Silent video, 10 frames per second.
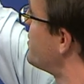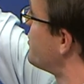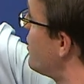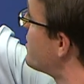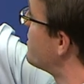on
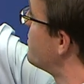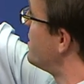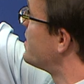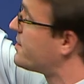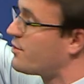stocks, so
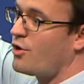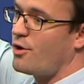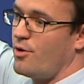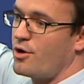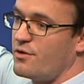they
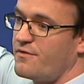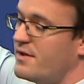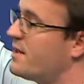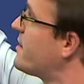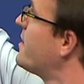store more
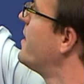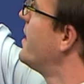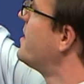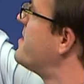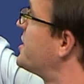coffees,
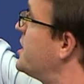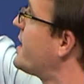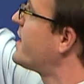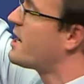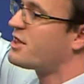and they
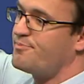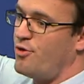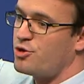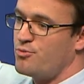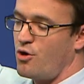actually
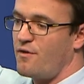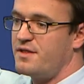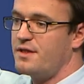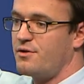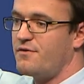re-export more
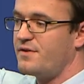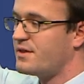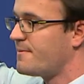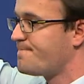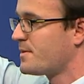of these
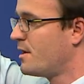coffees.